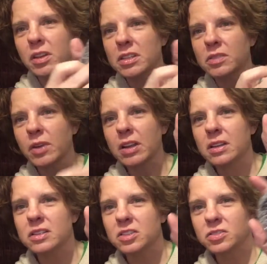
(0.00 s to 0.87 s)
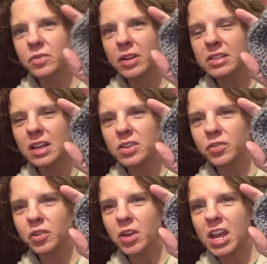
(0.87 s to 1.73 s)
it's just the right size
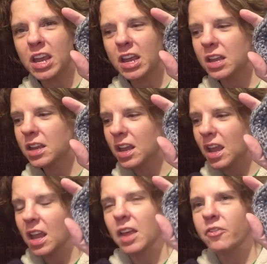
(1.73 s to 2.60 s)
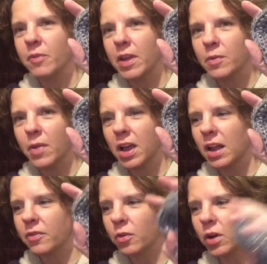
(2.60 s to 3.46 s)
for your hand. I've made mine.
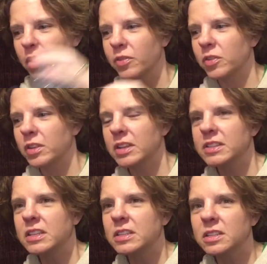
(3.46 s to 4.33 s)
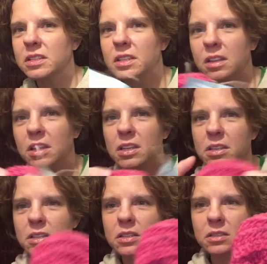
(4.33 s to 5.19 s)
I have quite a few of these.
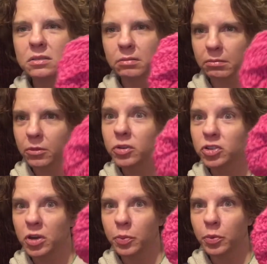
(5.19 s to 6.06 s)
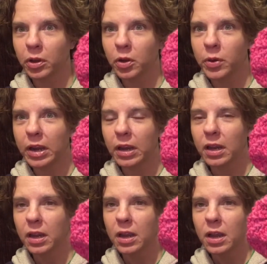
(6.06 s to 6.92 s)
These crochet up really quick,
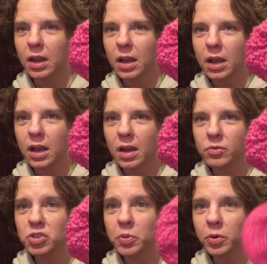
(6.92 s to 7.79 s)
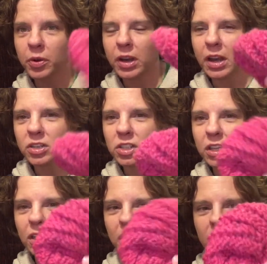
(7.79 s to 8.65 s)
super quick actually.